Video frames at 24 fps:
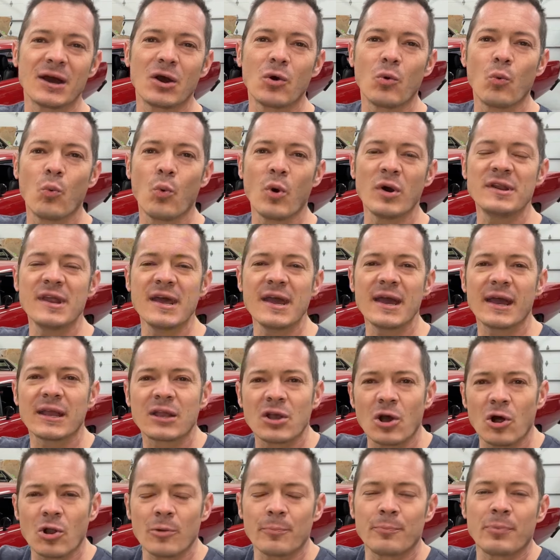one day I
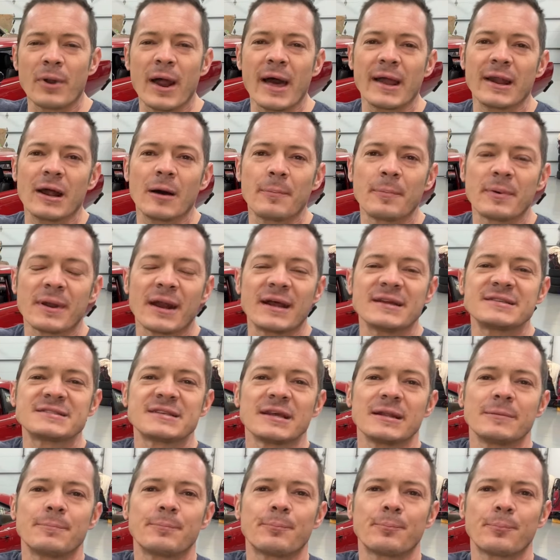called Brad up and I
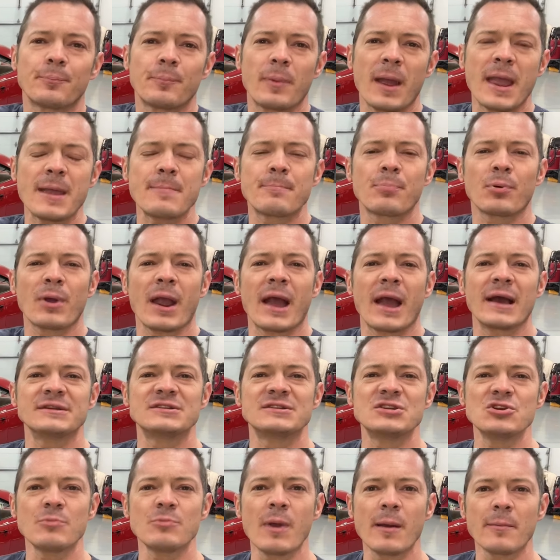said, "Hey Brad,
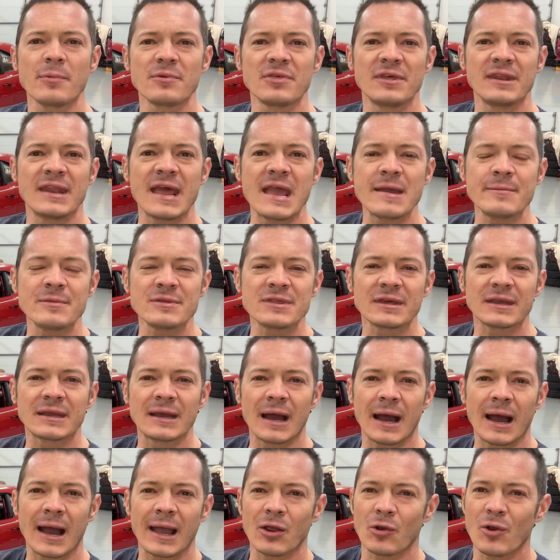do you remember the name of the
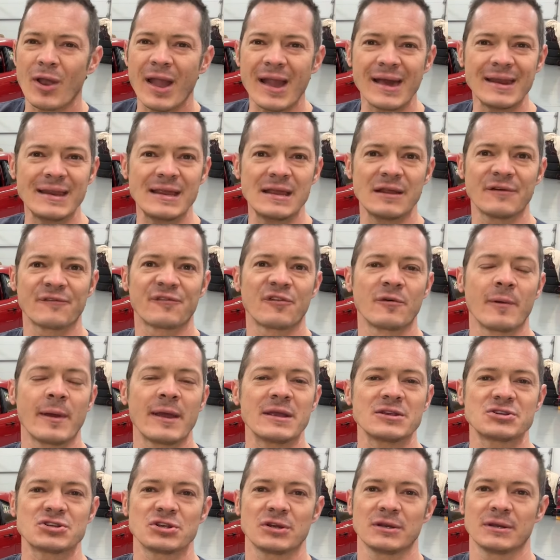guy or any
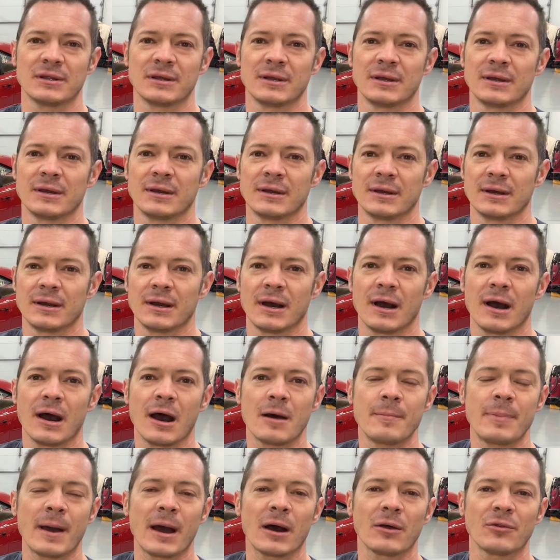information
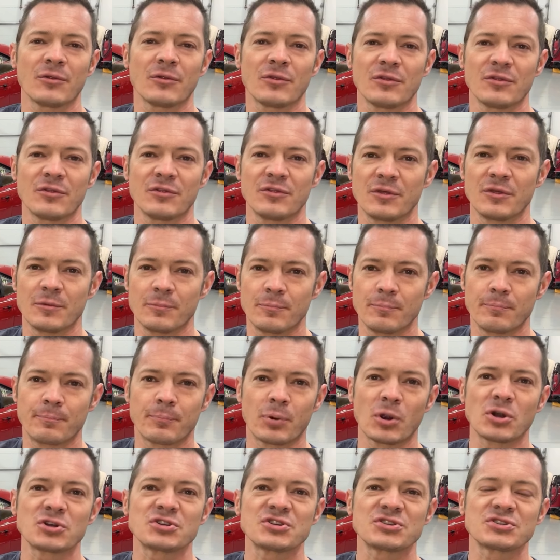about the
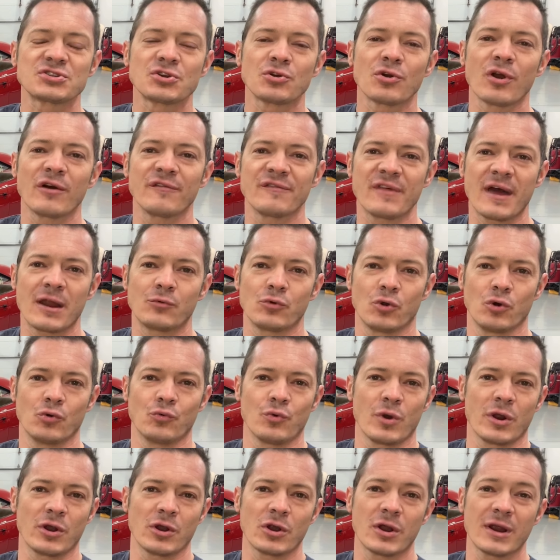purchaser of that
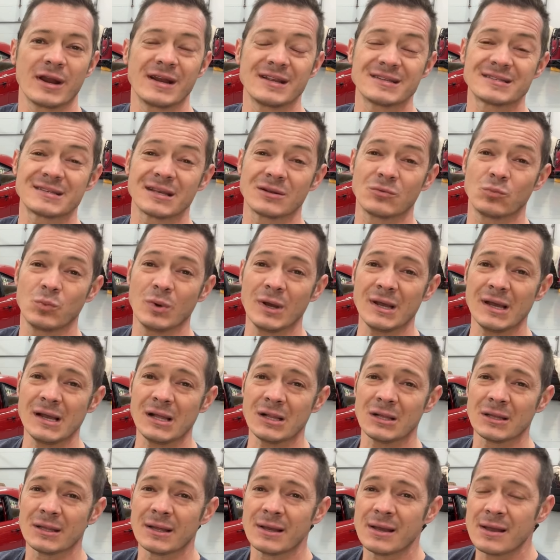Roadrunner?" And he said,
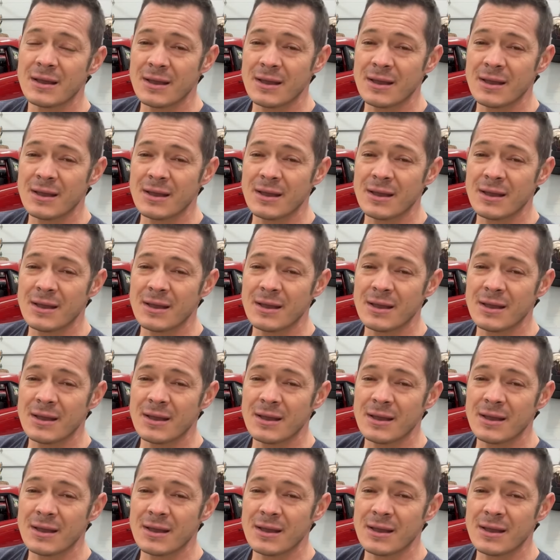"Well,